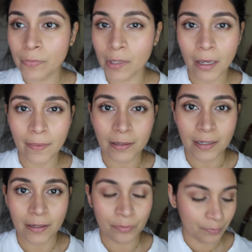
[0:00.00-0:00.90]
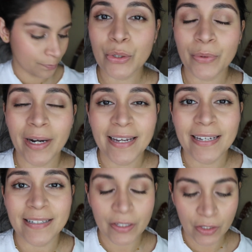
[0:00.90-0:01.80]
And that's it.
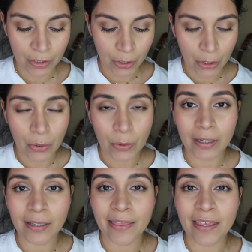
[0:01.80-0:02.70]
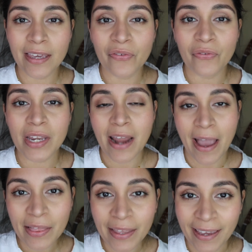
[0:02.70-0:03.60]
Right, so the
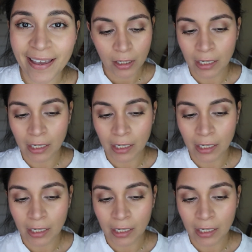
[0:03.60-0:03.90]
finale.